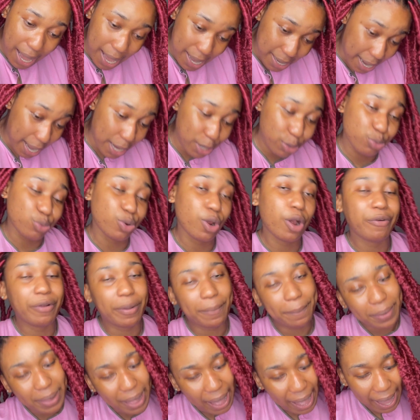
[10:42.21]
and I do not
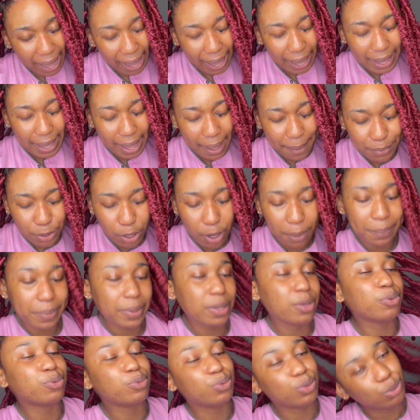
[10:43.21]
reply, I'm not
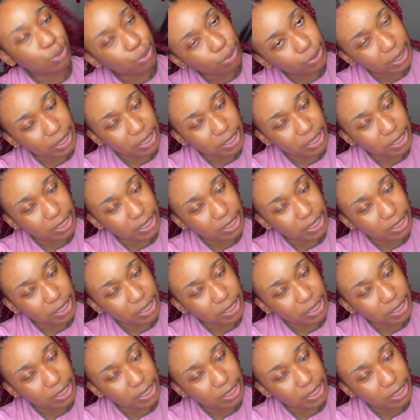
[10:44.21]
being rude.